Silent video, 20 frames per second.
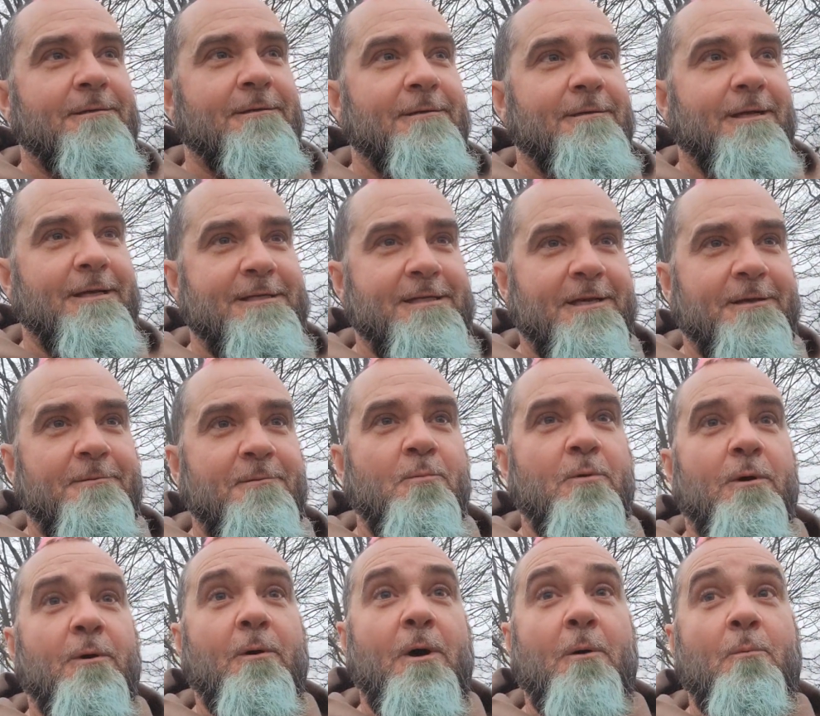And they said,
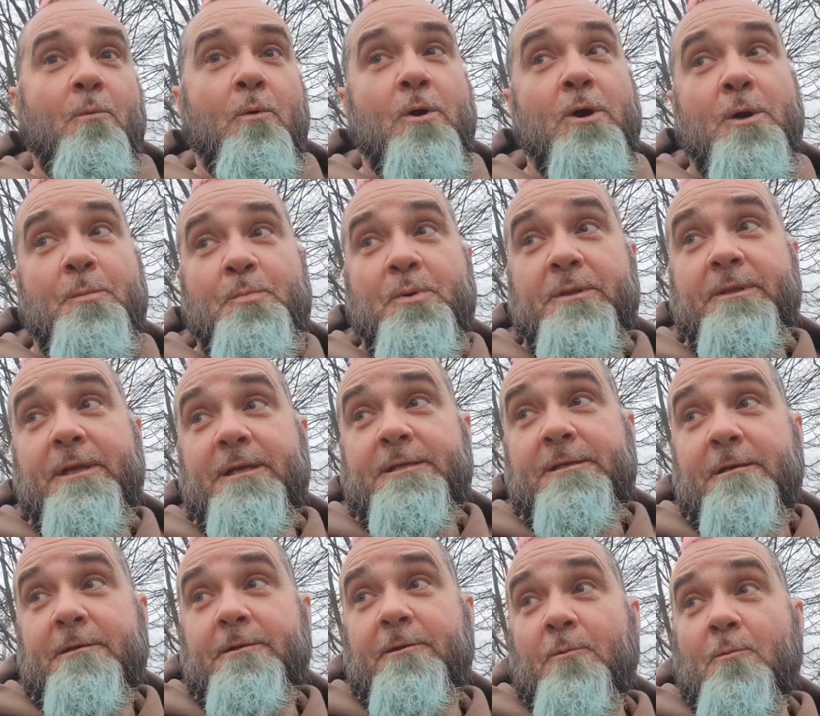"Well, we're going to put
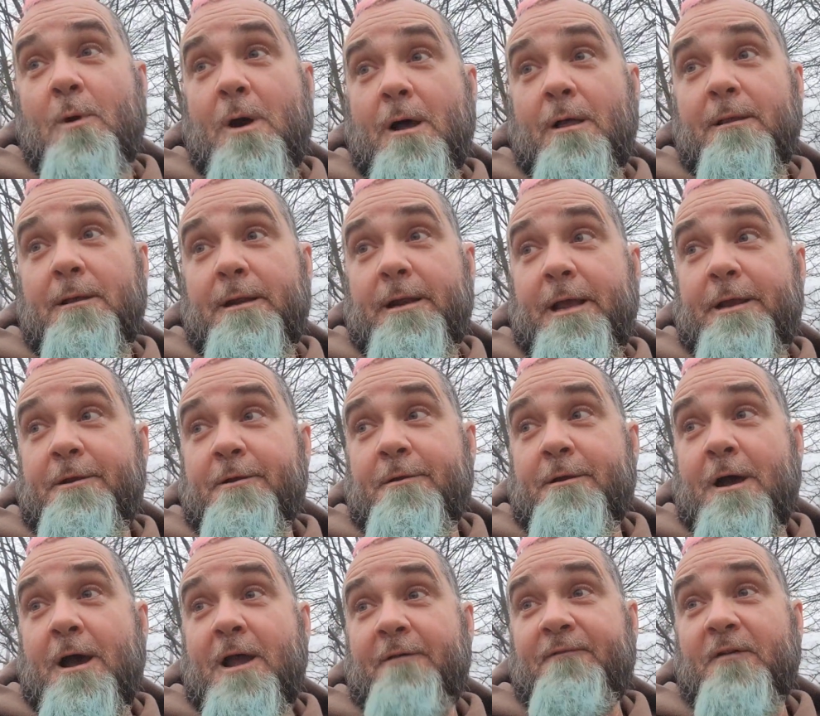your wallet and your
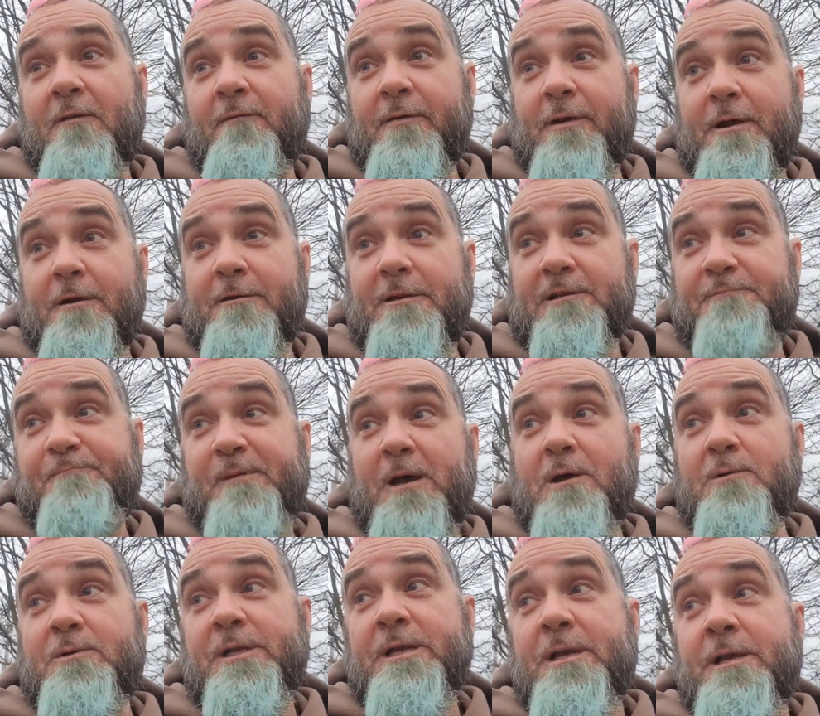knife over here on this
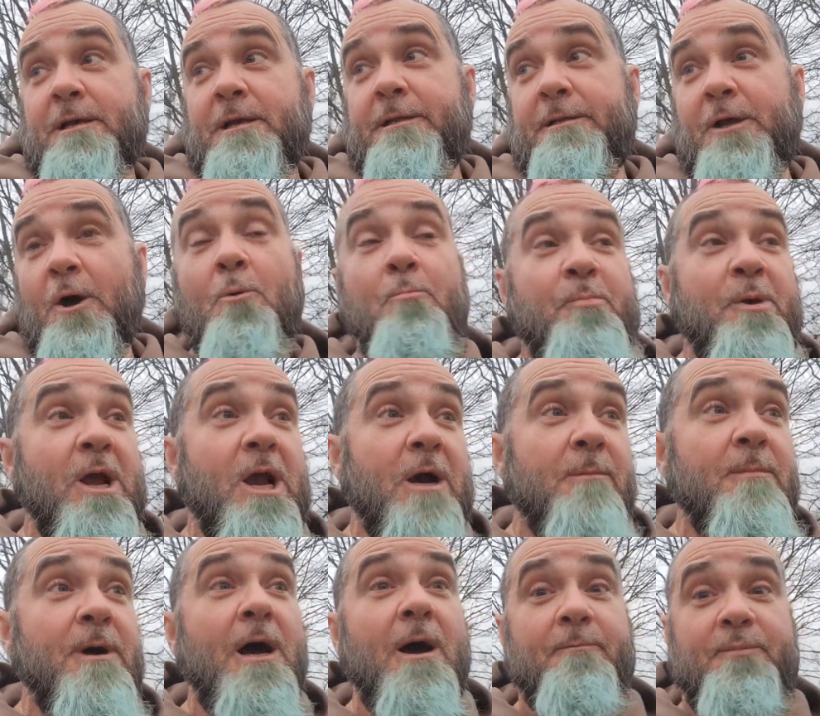post, and don't pick
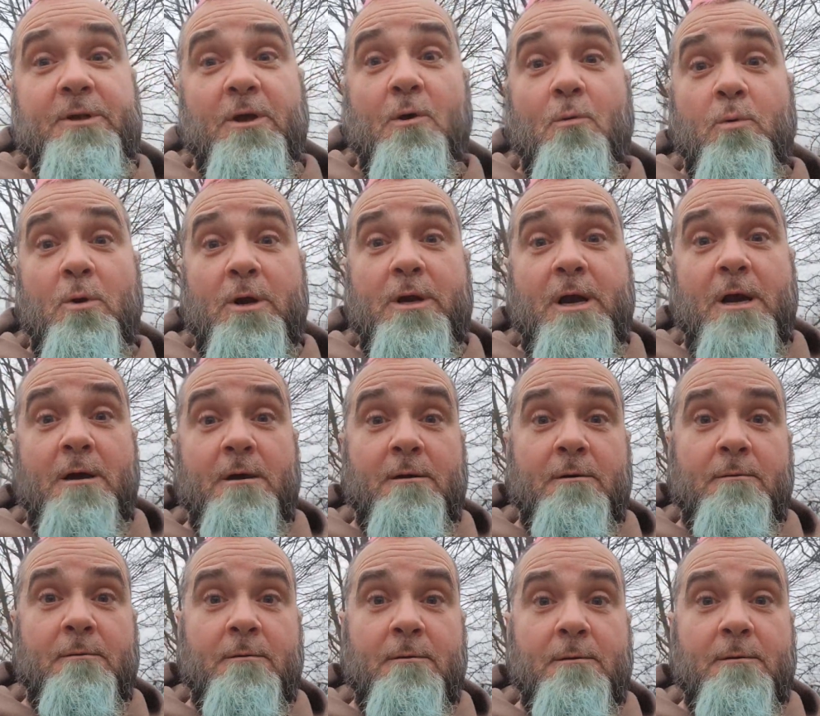them up till we're
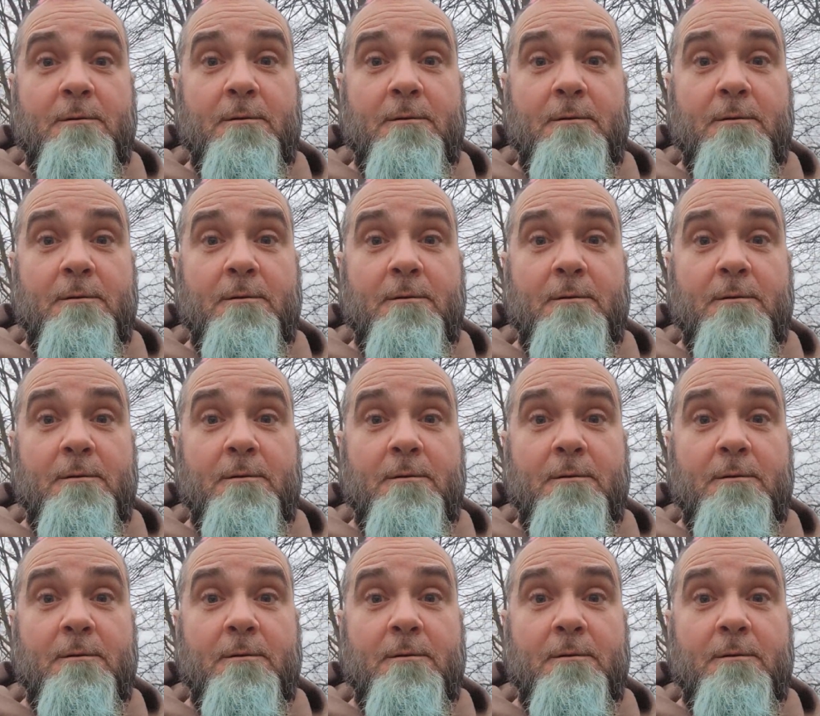gone."